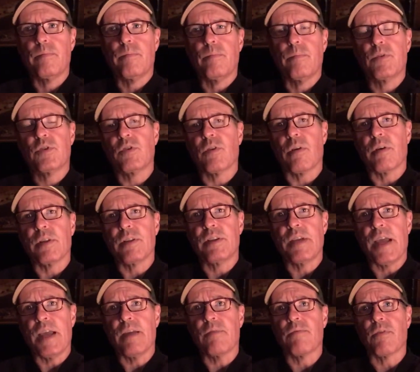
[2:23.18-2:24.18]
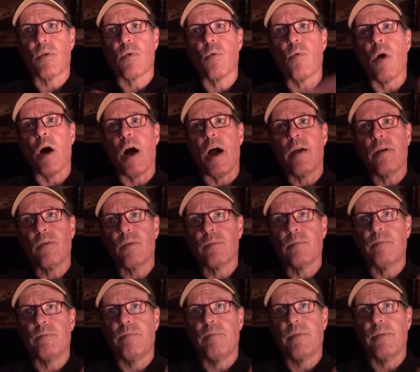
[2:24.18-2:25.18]
started taking for a while
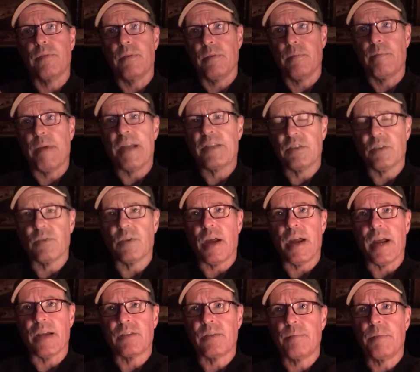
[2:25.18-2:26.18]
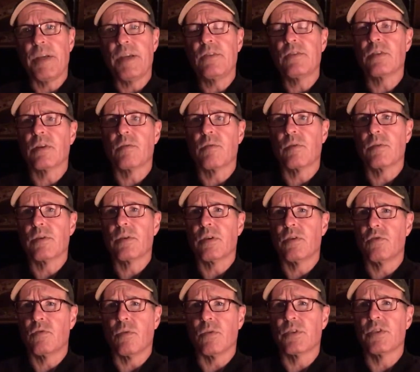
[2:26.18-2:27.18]
the benzodiazepines, the
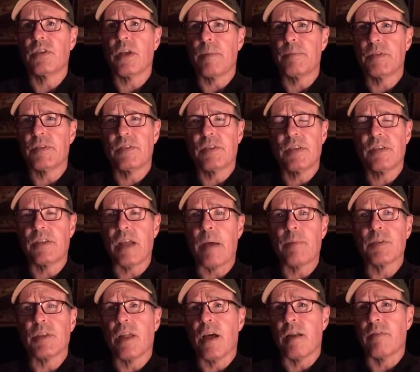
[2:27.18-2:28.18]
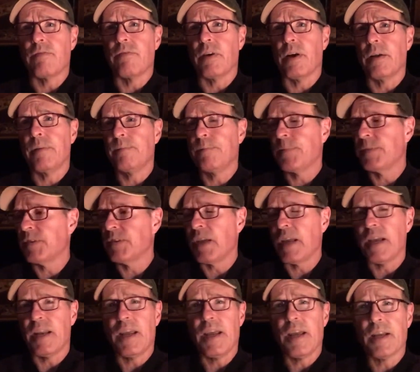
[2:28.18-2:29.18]
controlled substances. That was a lot of fun.
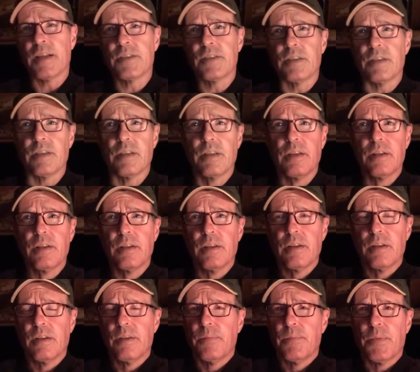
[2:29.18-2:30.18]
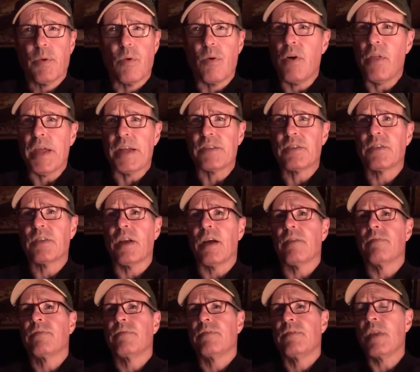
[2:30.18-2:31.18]
Xanax and all that stuff.
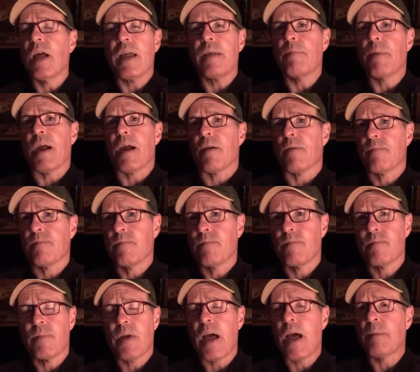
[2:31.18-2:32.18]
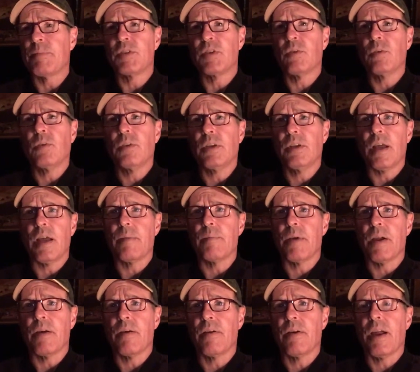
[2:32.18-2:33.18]
Nightmare. Absolutely
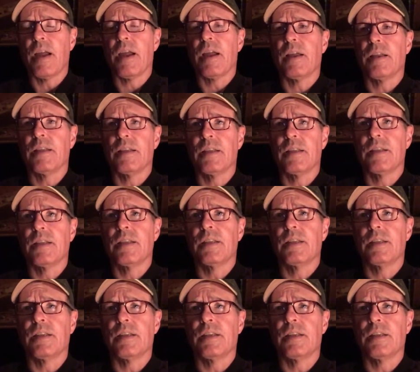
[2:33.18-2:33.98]
nightmare. And